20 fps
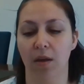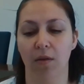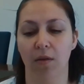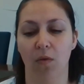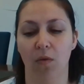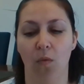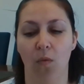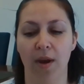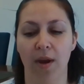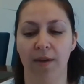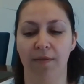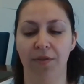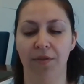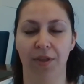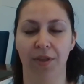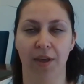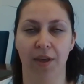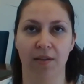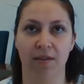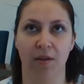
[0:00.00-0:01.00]
One of the
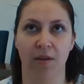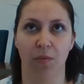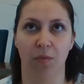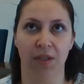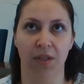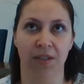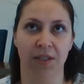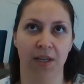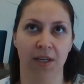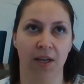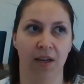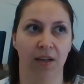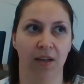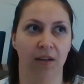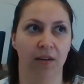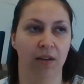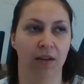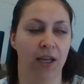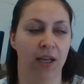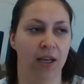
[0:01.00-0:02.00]
things that we
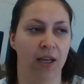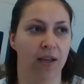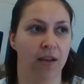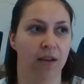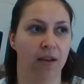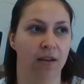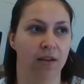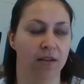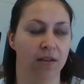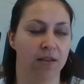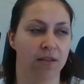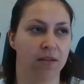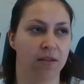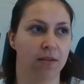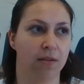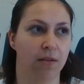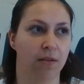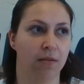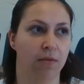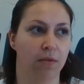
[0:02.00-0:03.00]
did
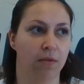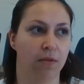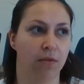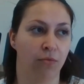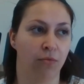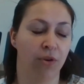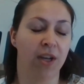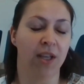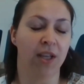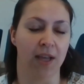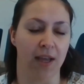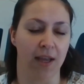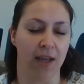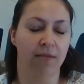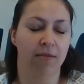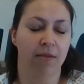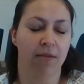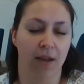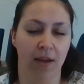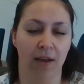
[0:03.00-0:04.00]
is
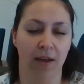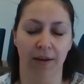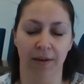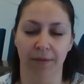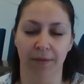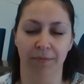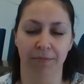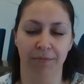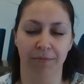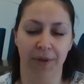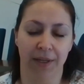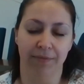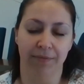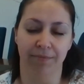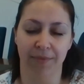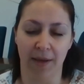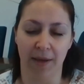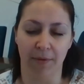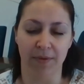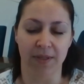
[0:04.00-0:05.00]
really,
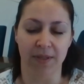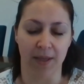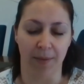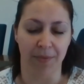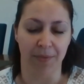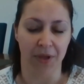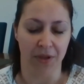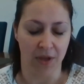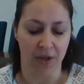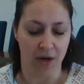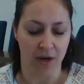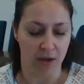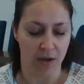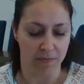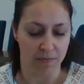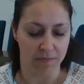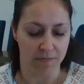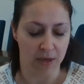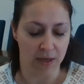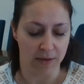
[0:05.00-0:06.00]
and that was something
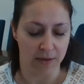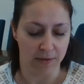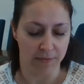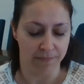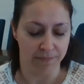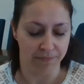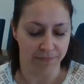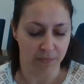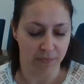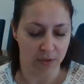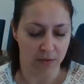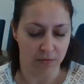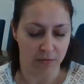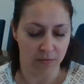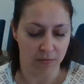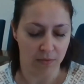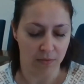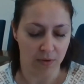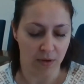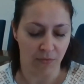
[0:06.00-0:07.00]
that
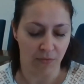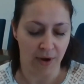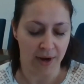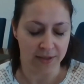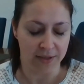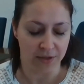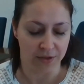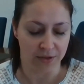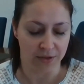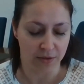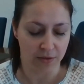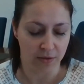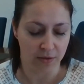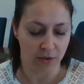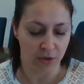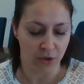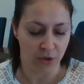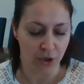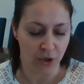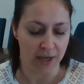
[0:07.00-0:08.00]
I raised
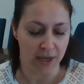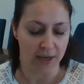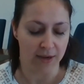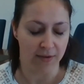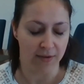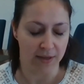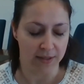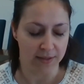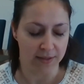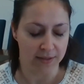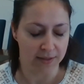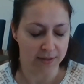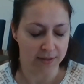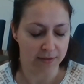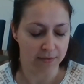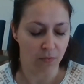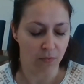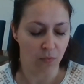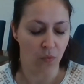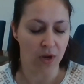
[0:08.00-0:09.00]
earlier,
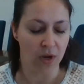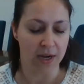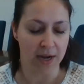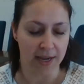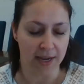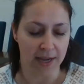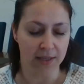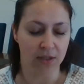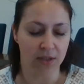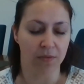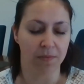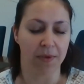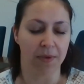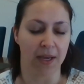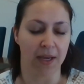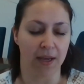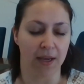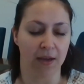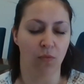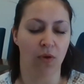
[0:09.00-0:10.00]
is we need to
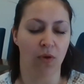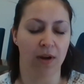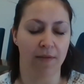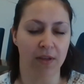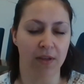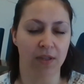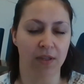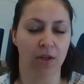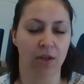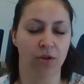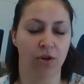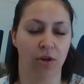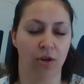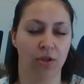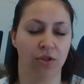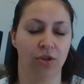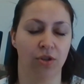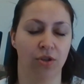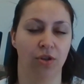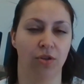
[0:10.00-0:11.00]
be, whatever
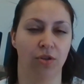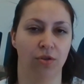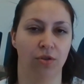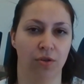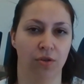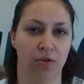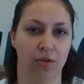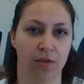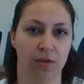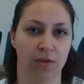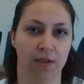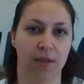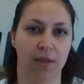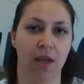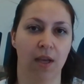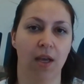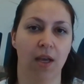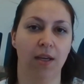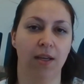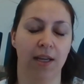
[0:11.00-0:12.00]
technology you use,
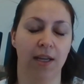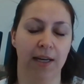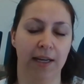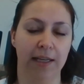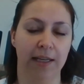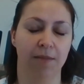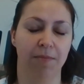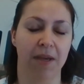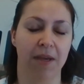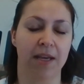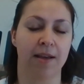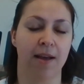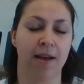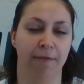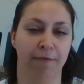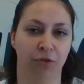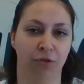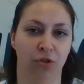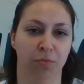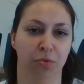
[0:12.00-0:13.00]
you need to be
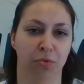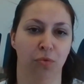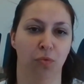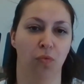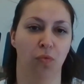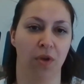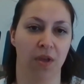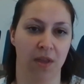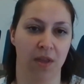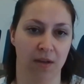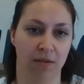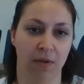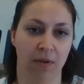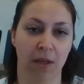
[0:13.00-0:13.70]
comfortable with it.